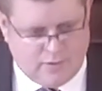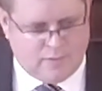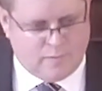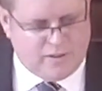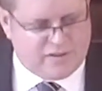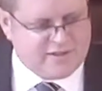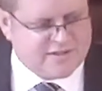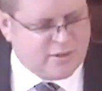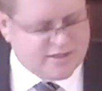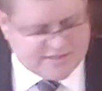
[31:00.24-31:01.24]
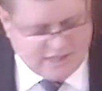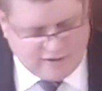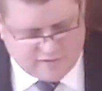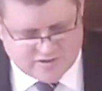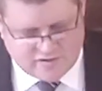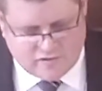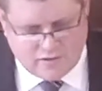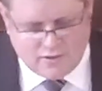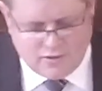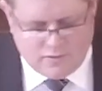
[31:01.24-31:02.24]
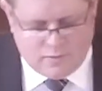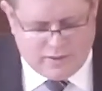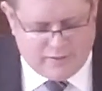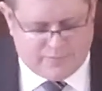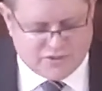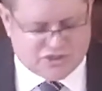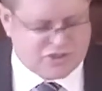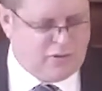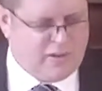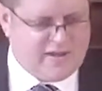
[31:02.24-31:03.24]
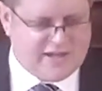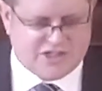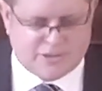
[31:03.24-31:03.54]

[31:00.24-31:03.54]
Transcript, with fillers: We think to ourselves that, well, surely they should